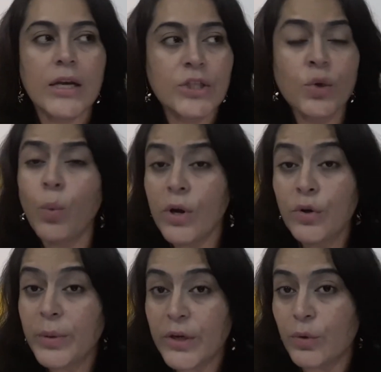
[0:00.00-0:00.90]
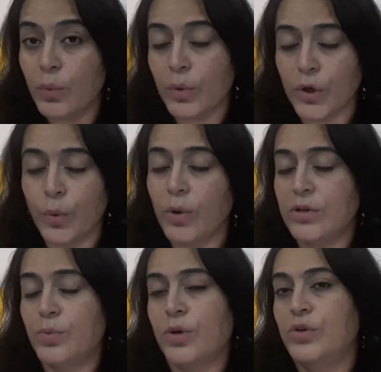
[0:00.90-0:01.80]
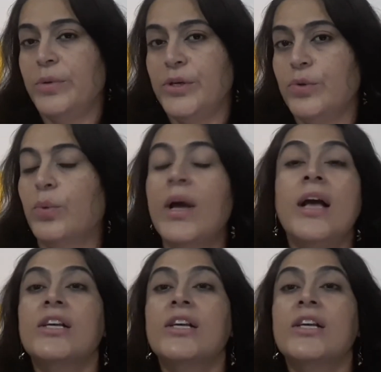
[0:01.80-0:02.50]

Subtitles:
So what do we do? What do we do?